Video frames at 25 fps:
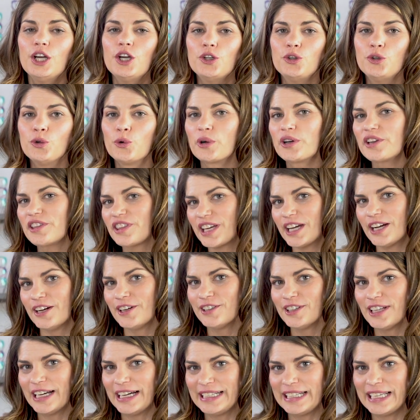North
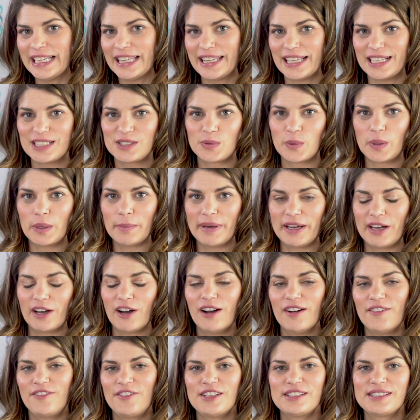Carolina, that's where my
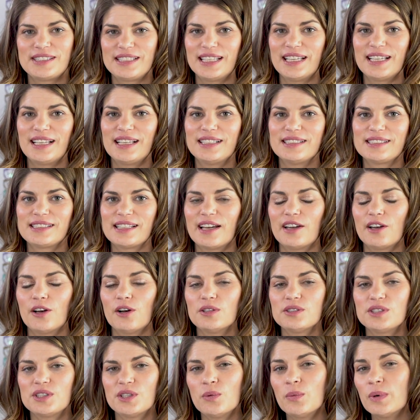office is. I
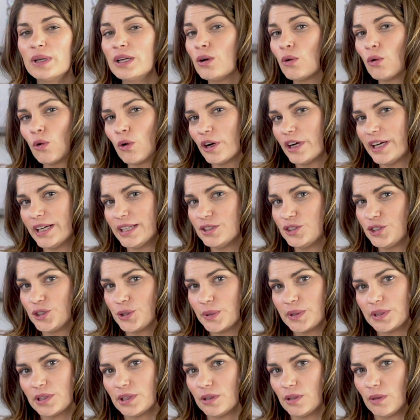also wanna orient
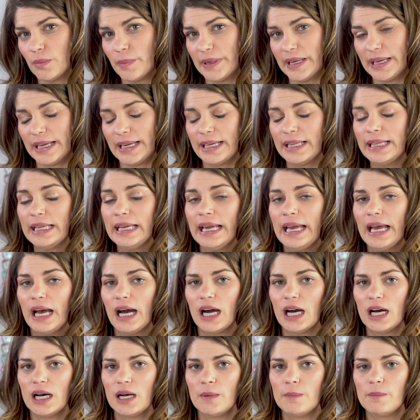you a little bit
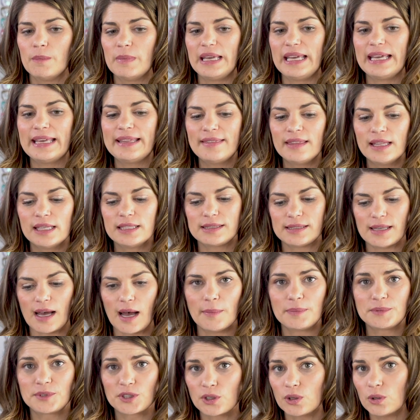um, in this
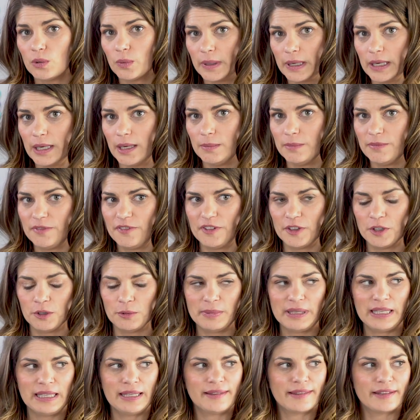optical where I'm
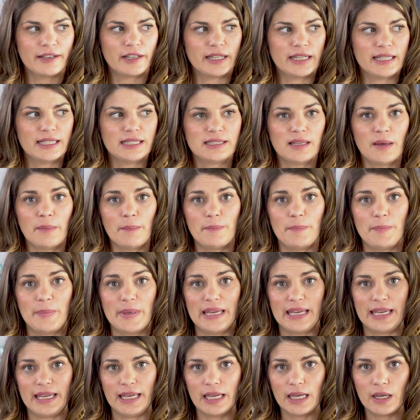filming, there is a
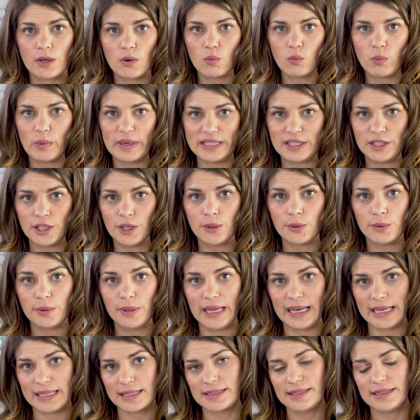big window
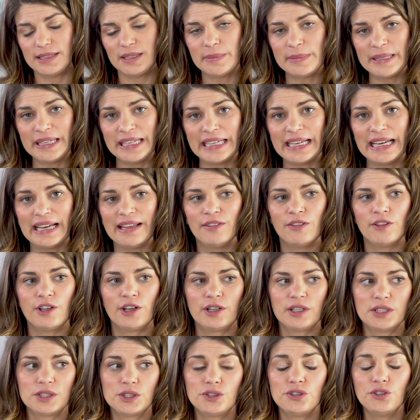next to me and
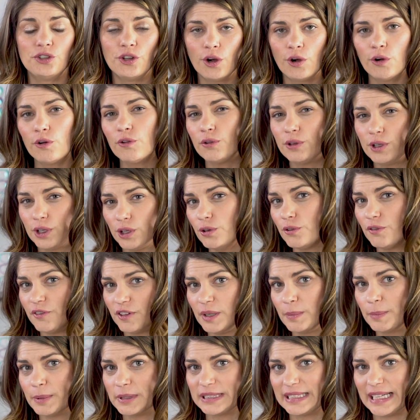there is no
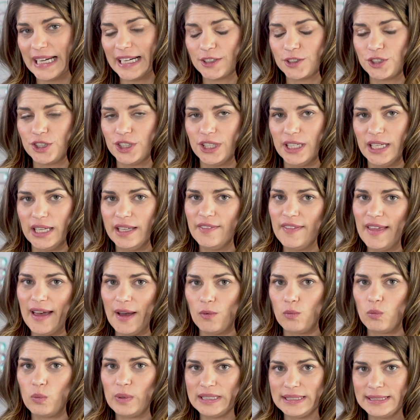UV protection in
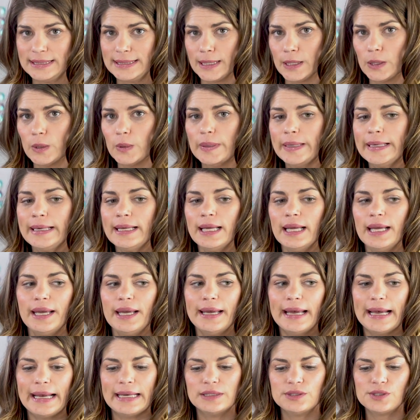that window.
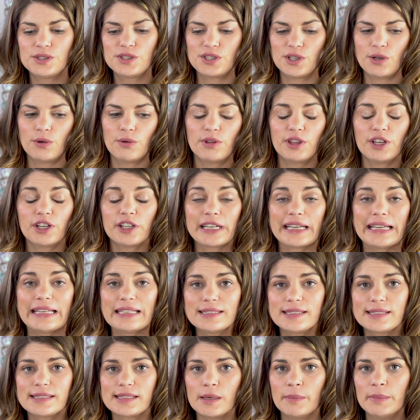And so there
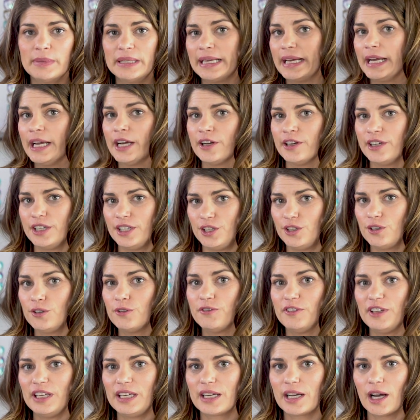is some inherent
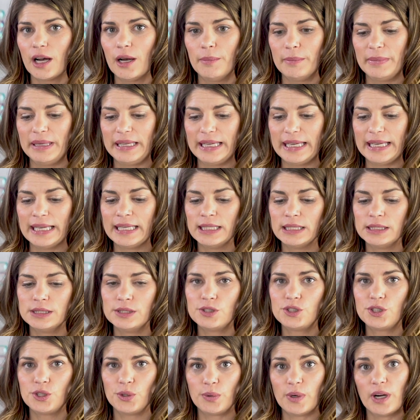UV coming
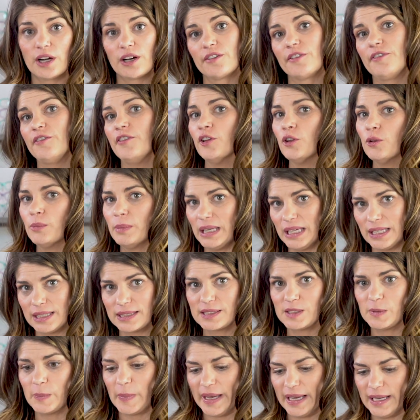into our filming
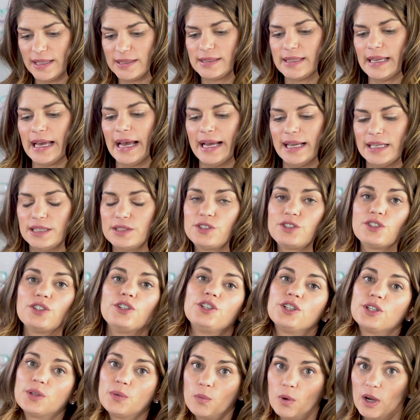space as
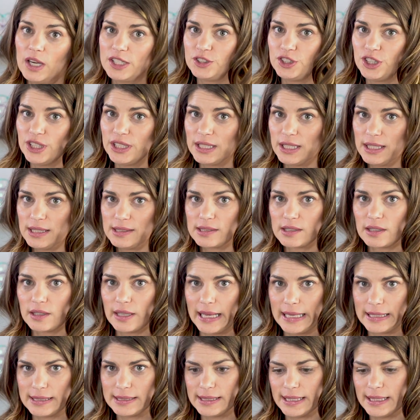you're watching these
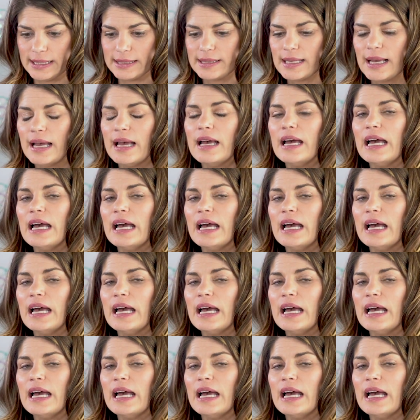glasses.